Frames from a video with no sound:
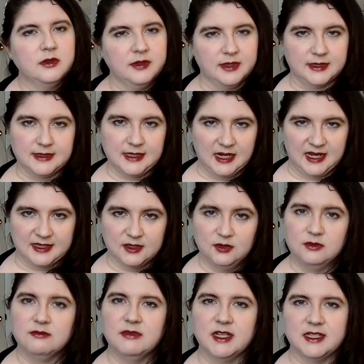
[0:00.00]
Salazzle,
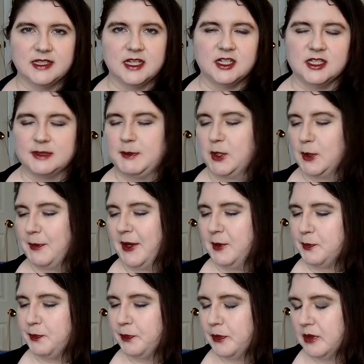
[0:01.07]
as I just spoke about.
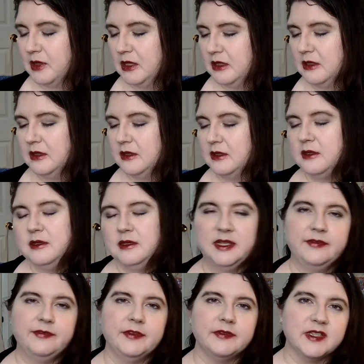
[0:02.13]

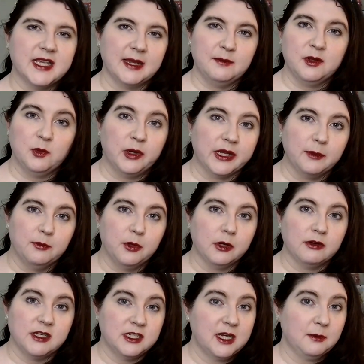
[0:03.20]
If you've skipped the work in
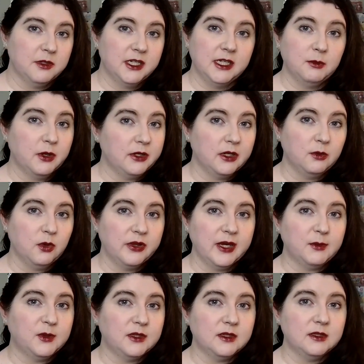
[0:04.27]
progress chapter, you won't know what that
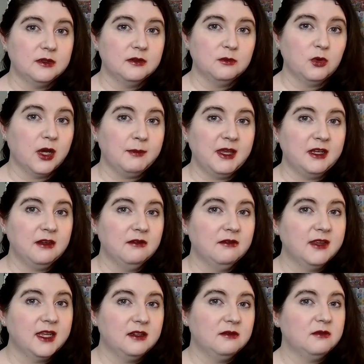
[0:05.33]
was, what I meant
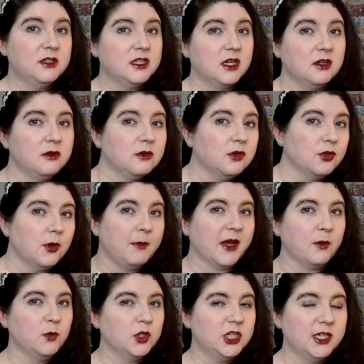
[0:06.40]
then, so go back
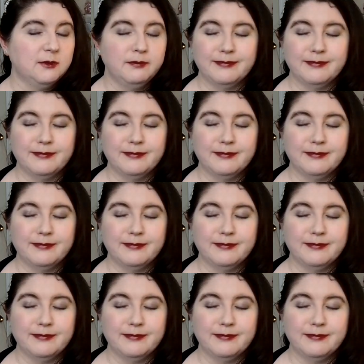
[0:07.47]
and watch it.